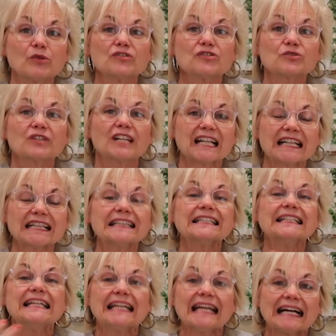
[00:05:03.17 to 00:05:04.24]
will sort of
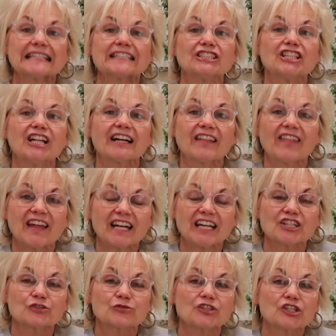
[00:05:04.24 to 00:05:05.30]
clean out a lot of that
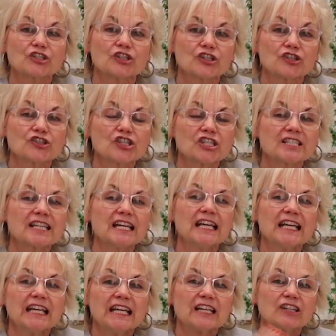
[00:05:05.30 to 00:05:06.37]
extra detergent.
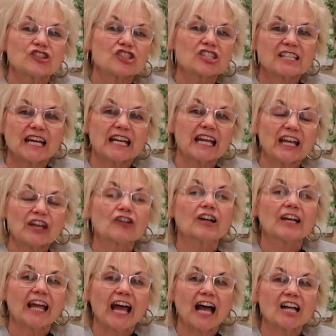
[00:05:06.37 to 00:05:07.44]
It'll just kind of air
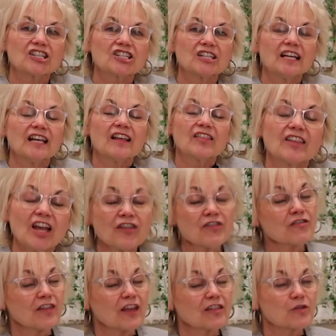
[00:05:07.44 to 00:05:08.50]
it out. The
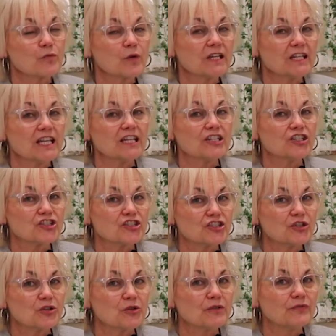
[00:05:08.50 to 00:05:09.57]
other thing that we need to
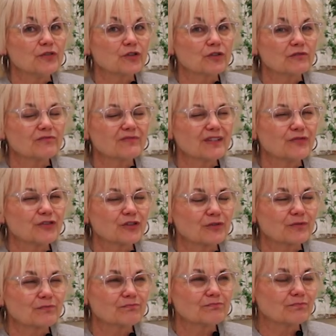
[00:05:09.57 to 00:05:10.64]
do, if
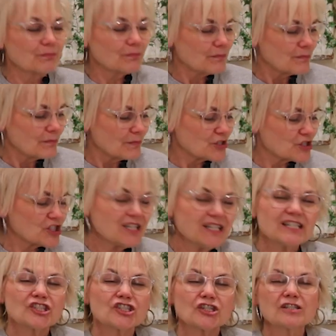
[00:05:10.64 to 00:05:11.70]
your
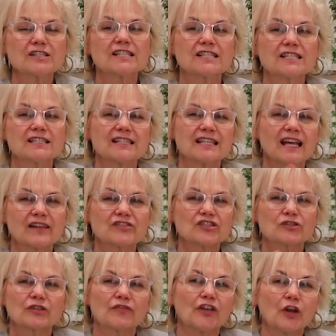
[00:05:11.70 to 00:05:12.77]
machine starts to have
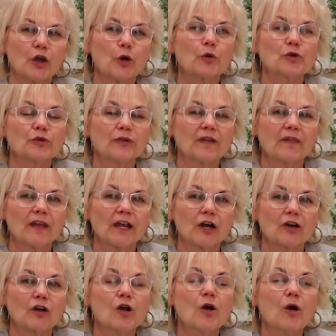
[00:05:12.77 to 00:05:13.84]
sort of an odor in
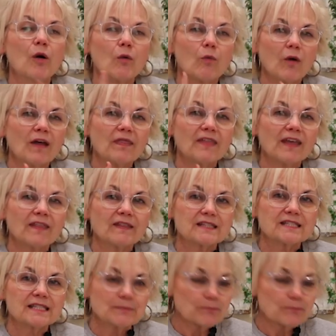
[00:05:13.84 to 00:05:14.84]
there, one thing that's